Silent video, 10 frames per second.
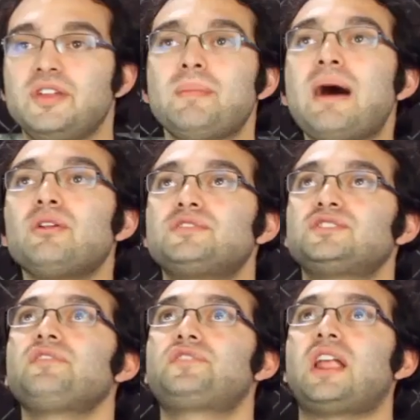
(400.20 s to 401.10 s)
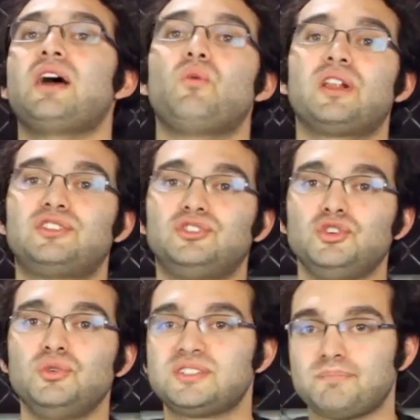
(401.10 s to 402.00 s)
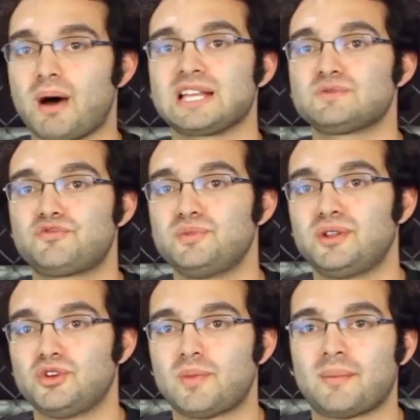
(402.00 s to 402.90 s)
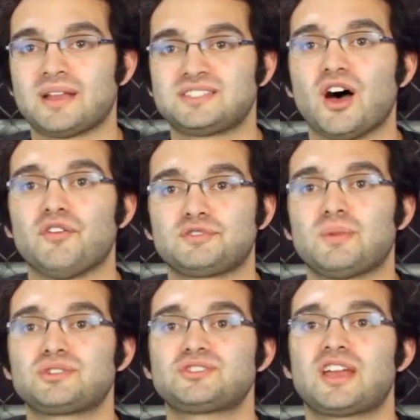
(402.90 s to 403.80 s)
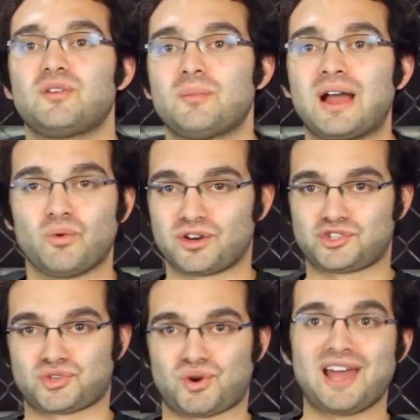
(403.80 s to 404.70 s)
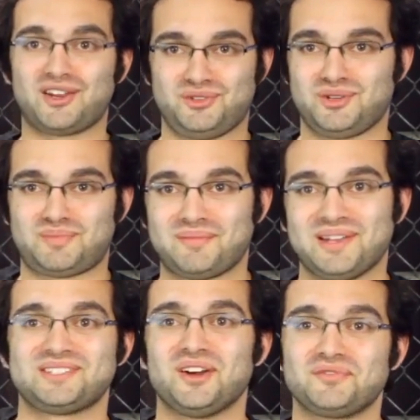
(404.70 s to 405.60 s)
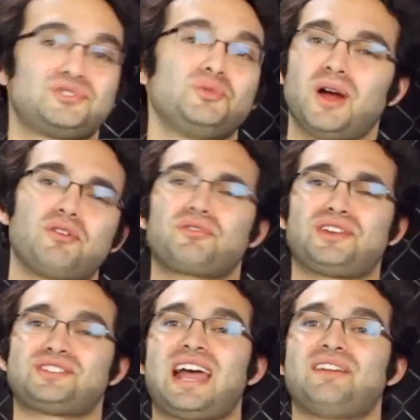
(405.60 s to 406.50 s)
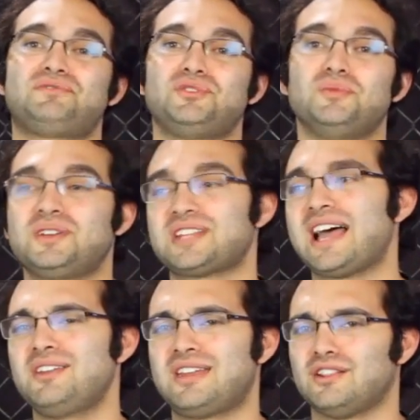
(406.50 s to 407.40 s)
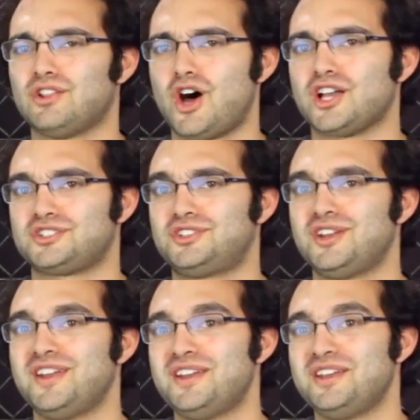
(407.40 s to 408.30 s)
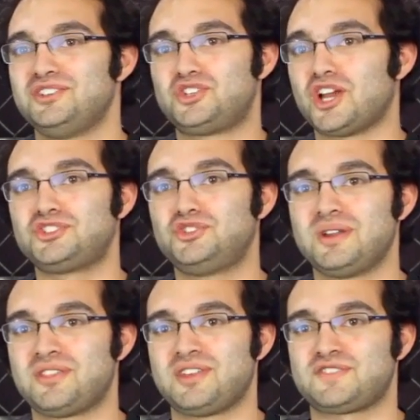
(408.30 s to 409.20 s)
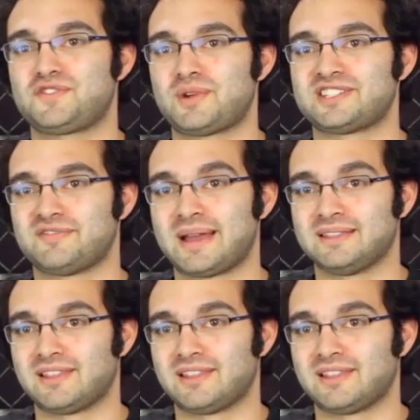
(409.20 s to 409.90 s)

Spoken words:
The amount of stuff that I wanted to do is impossible for me to do by myself as much as I might want to try to do it by myself. There's too many other things I have to do because I could get lost just doing this for the rest of my